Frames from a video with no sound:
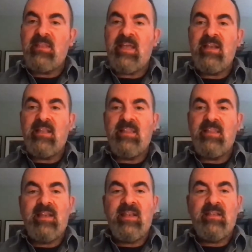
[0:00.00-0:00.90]
I think
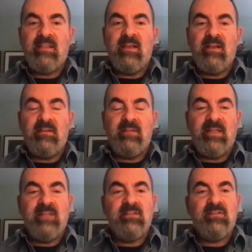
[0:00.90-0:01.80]
that
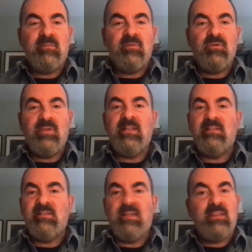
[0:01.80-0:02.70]
lends some
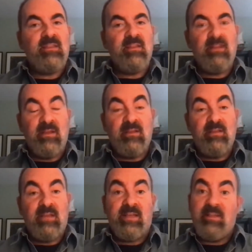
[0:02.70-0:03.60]
credence to that
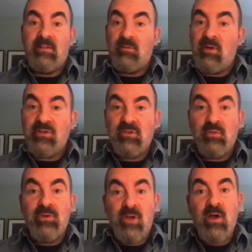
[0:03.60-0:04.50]
the idea that the Russians
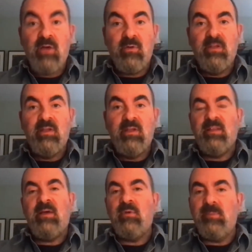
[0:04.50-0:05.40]
would know
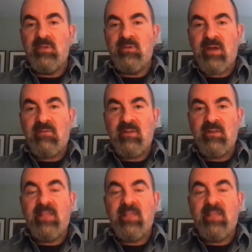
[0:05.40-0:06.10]
that we would be traveling.